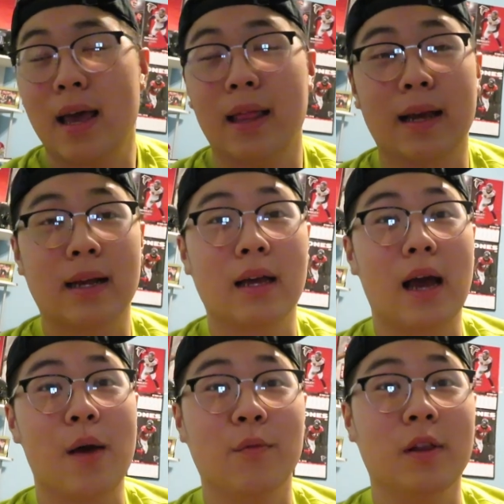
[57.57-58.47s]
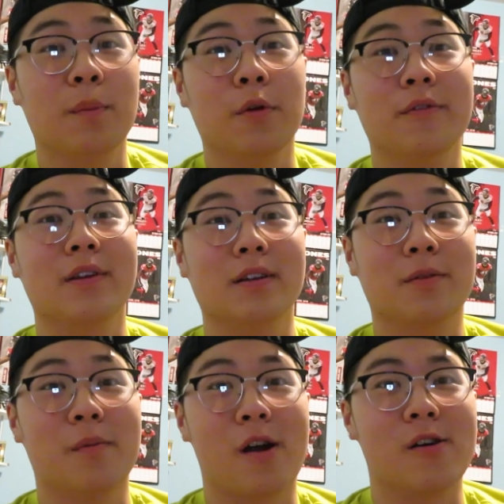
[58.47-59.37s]
Like, I'm really moving
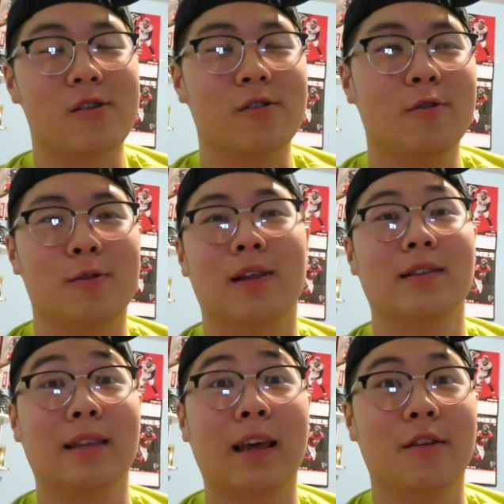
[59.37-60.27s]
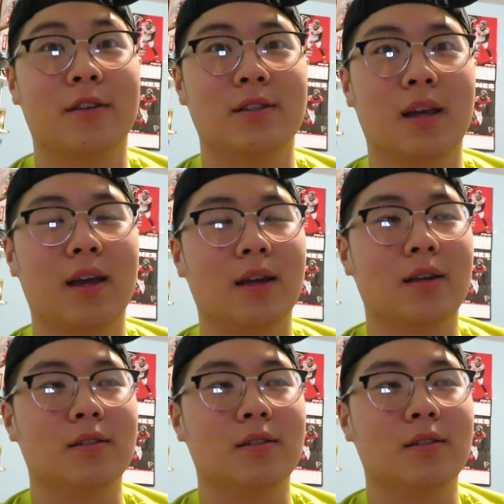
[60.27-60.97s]
tomorrow, or later this day,